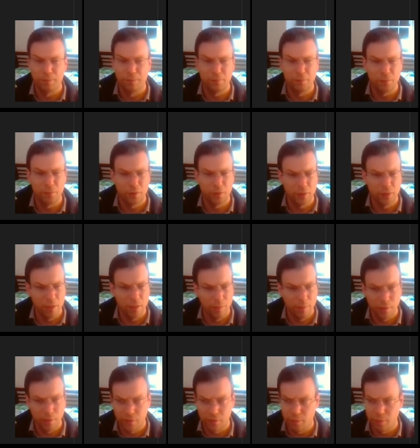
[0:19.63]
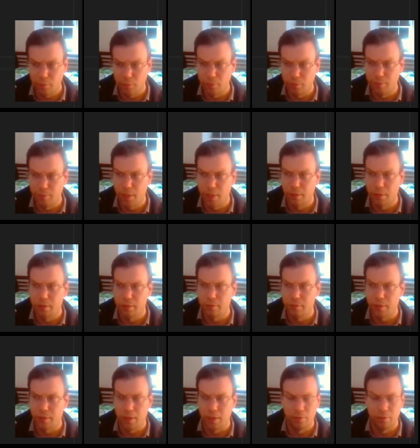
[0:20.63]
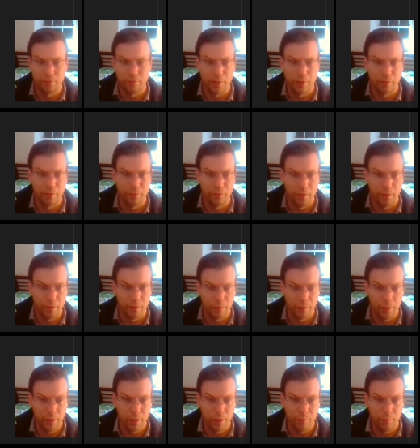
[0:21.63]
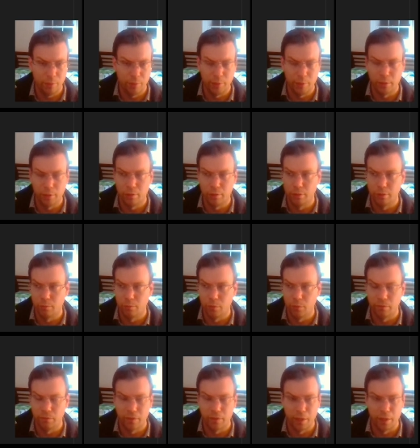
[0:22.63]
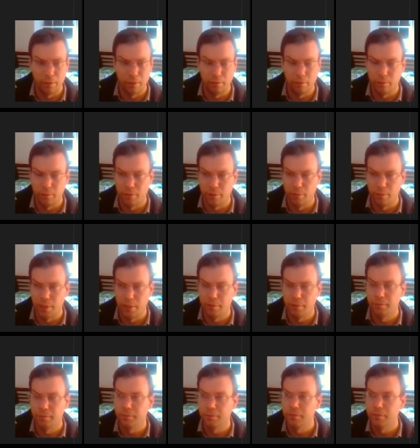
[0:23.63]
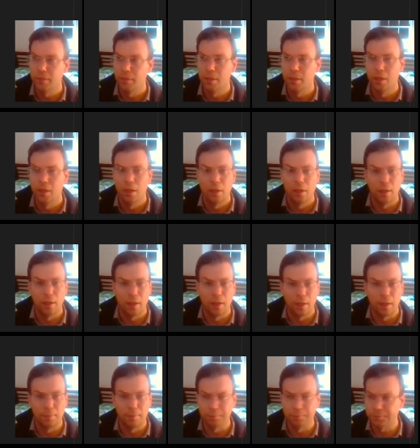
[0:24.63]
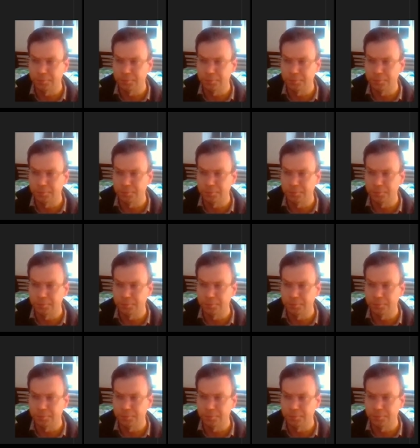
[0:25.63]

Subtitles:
Just to keep things simple, I'm not going to use the header file for now. I'm going to keep all my code in one file with the main. And